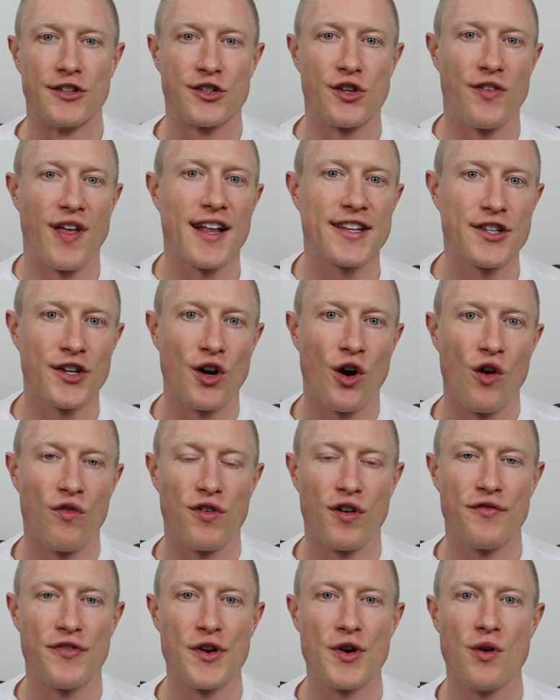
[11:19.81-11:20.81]
So that's an
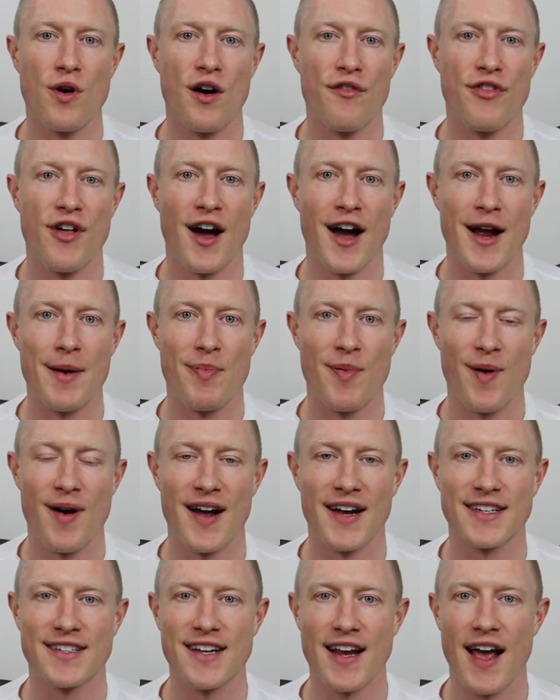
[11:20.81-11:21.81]
overview of the
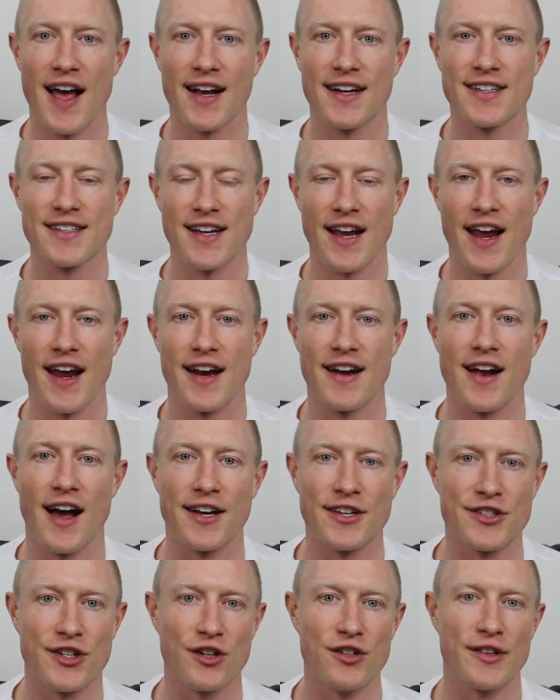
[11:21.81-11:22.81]
Hyperice X, and
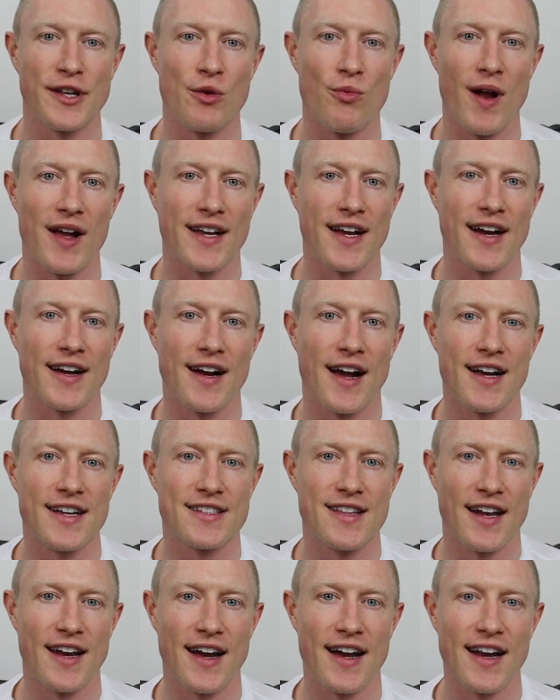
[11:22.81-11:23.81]
I certainly
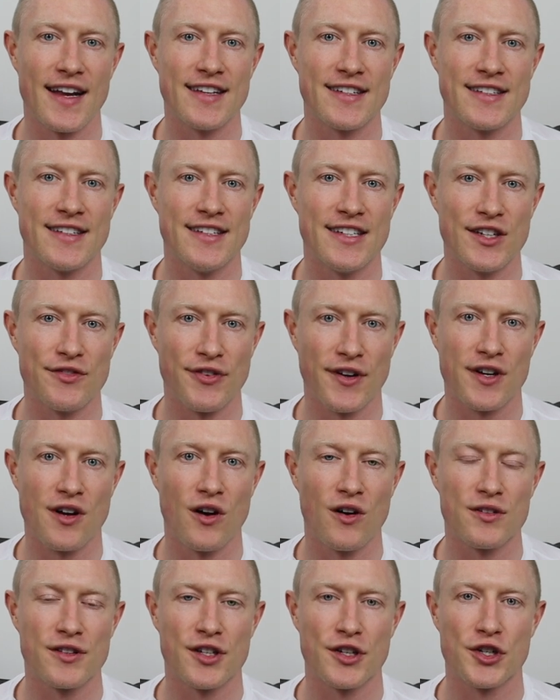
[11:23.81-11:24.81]
recognize that it is
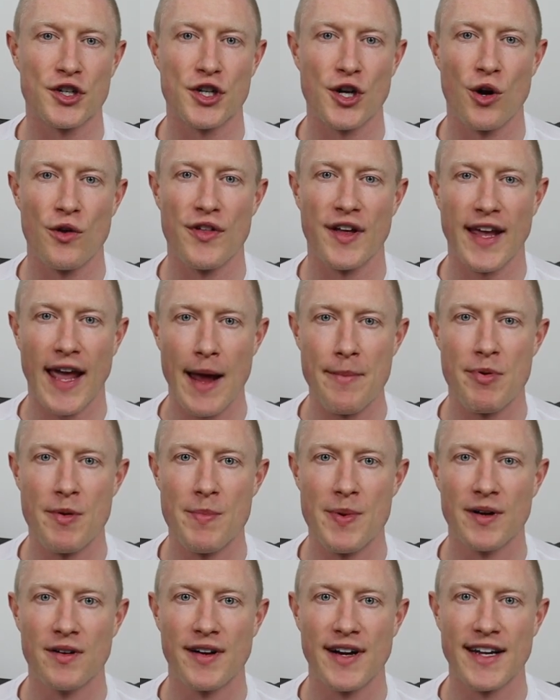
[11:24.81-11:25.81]
difficult to show the
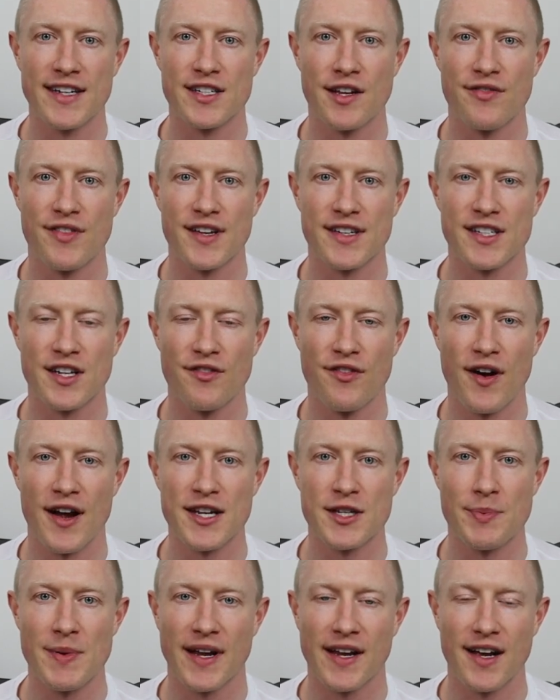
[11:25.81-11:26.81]
capabilities of this
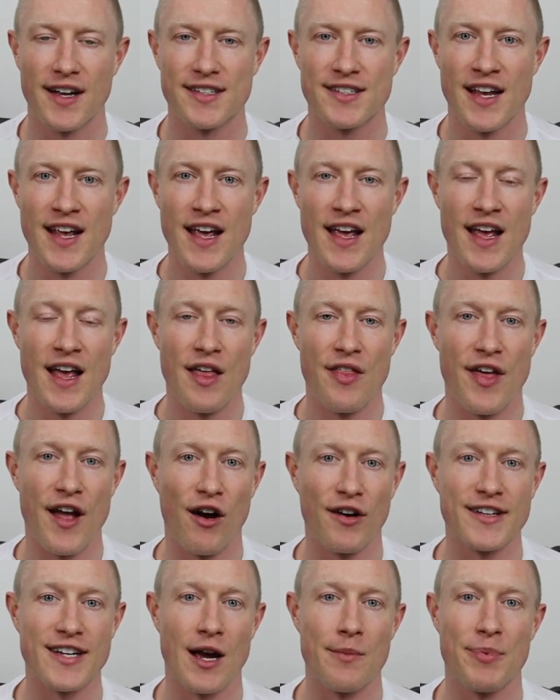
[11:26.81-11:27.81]
device because they
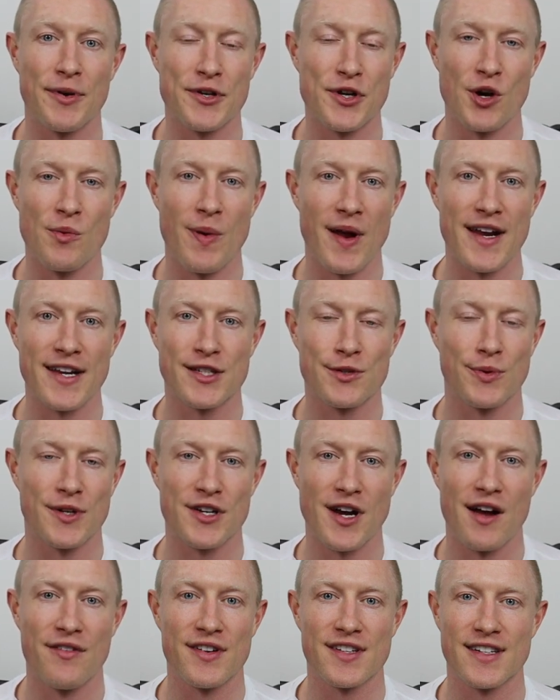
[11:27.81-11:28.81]
are temperature-based, which
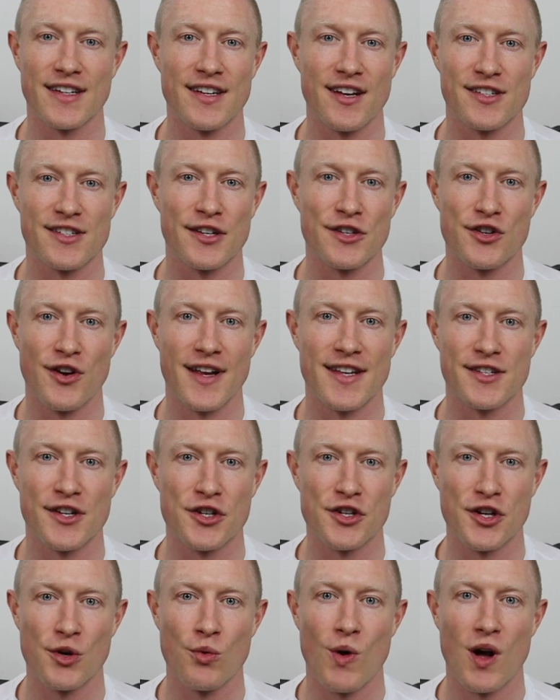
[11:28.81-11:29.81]
obviously doesn't
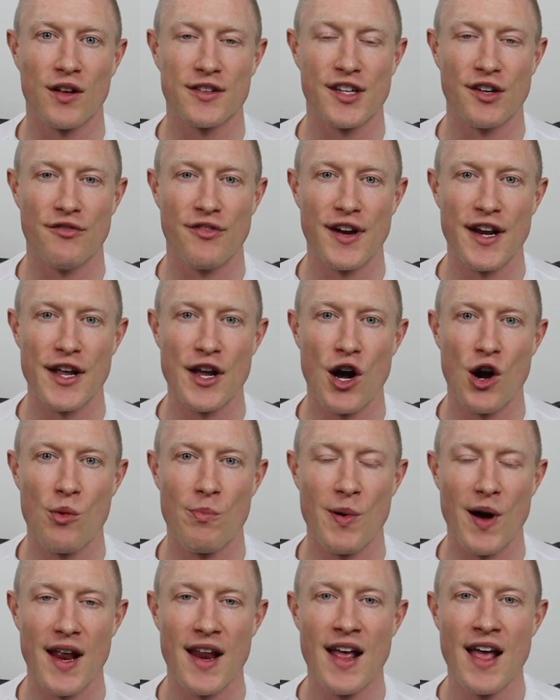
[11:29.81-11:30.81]
transition well to video,
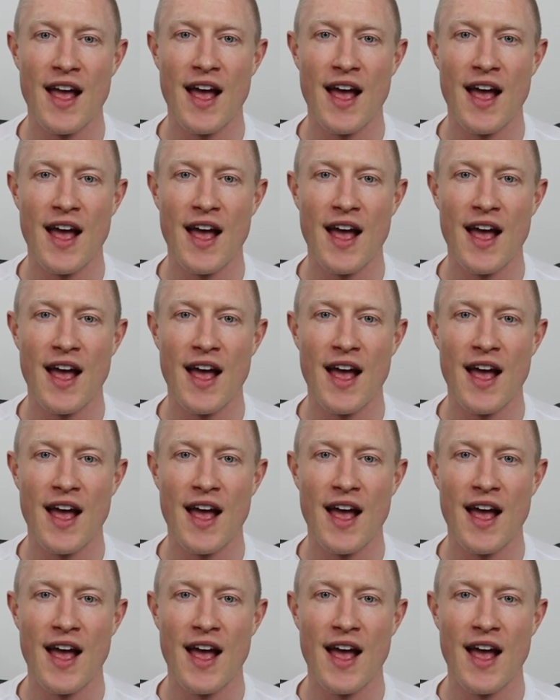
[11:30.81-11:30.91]
but